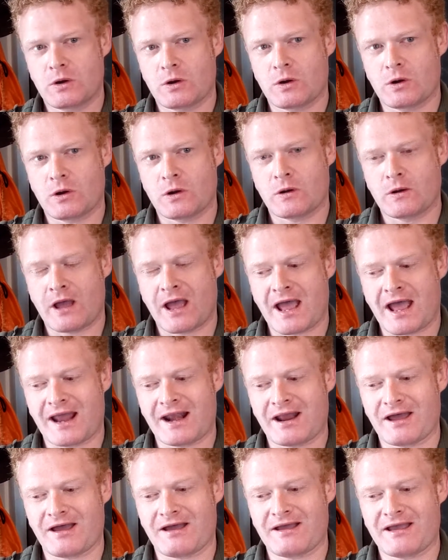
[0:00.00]
Uh, and
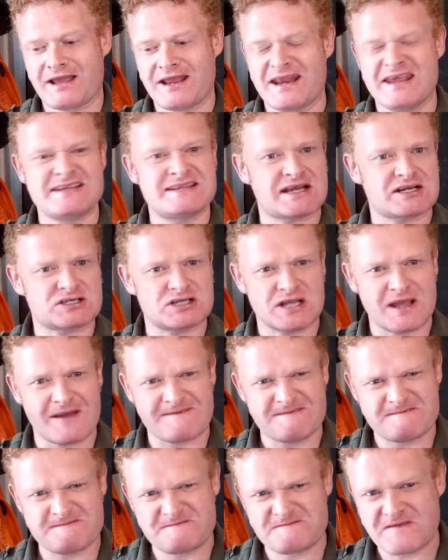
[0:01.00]
it is actually a
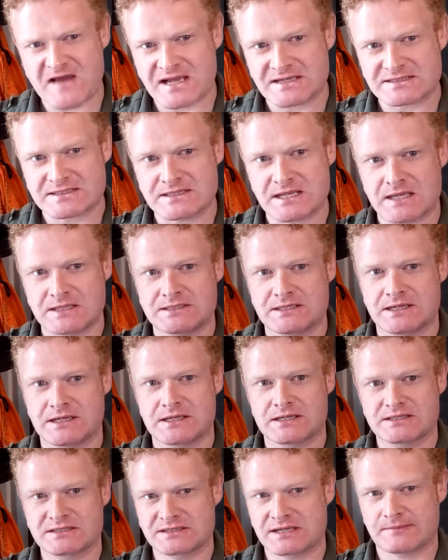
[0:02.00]
fascinating
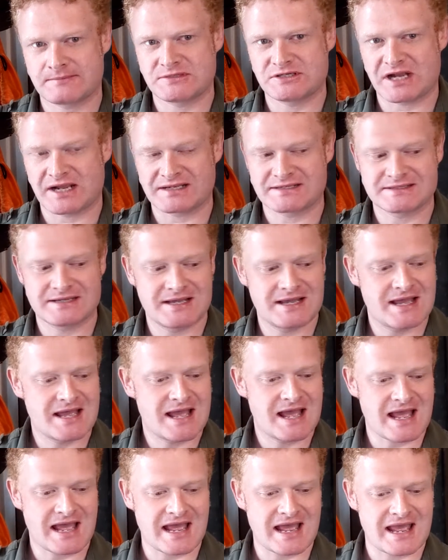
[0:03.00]
subject
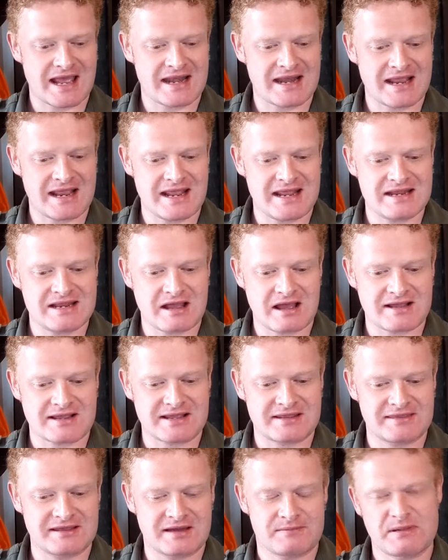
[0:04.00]
and it, I
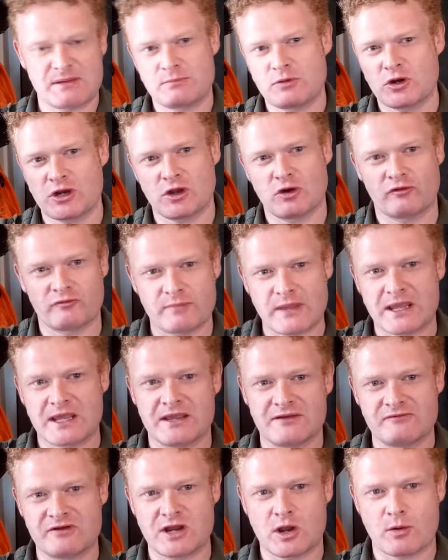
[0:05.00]
think I've been putting off
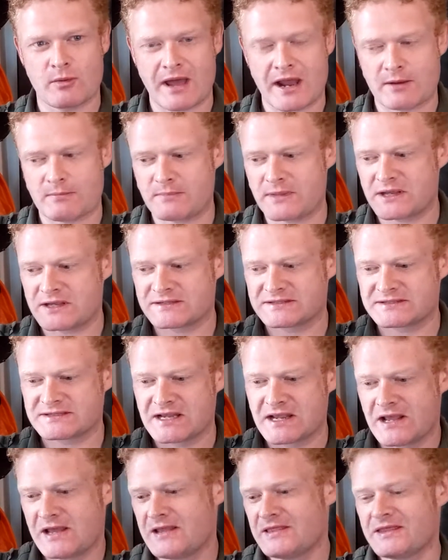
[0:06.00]
making a video about it because
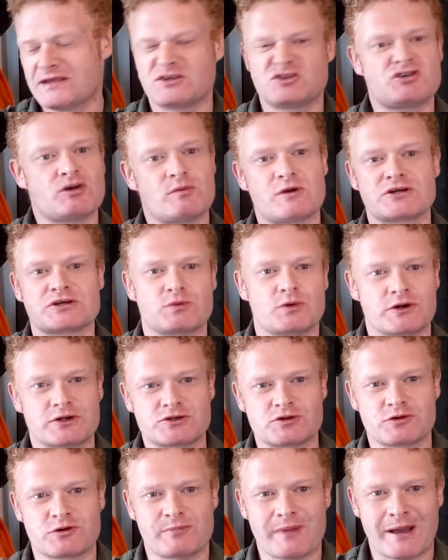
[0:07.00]
there's so much I want to
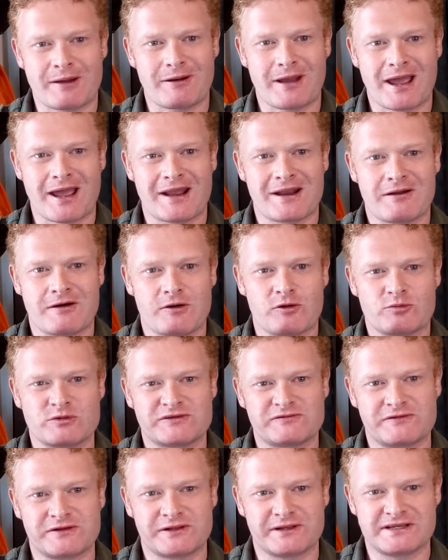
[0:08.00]
talk about and I
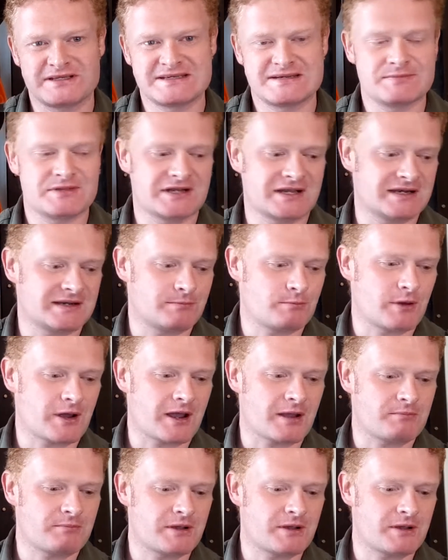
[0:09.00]
almost feel intimidated by it.